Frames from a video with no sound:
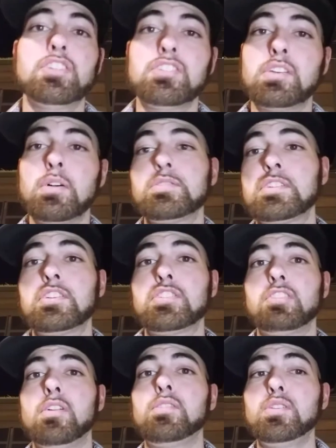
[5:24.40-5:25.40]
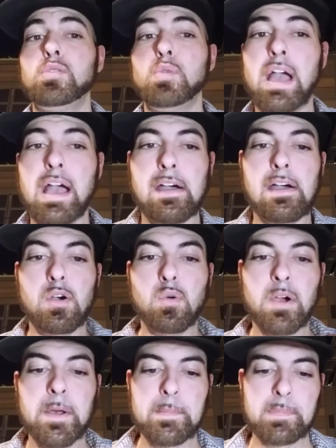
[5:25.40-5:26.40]
just goes to show you
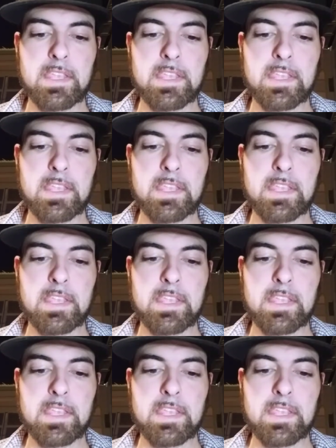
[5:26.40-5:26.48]
how